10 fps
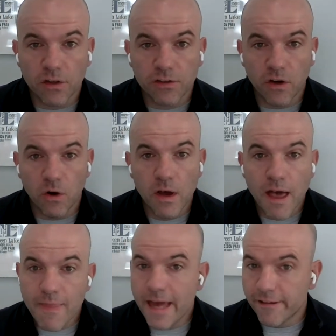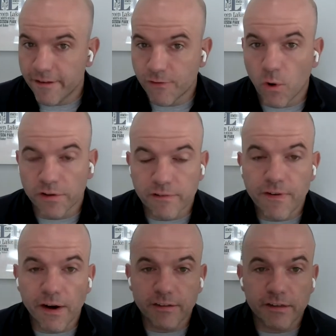So that is, of course, a
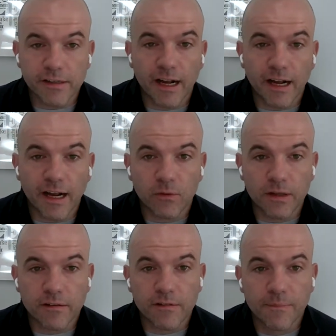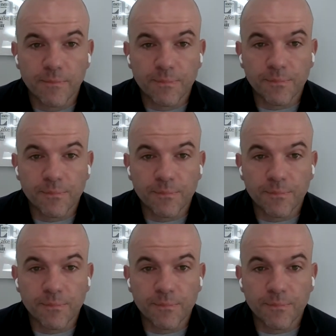very serious consequence.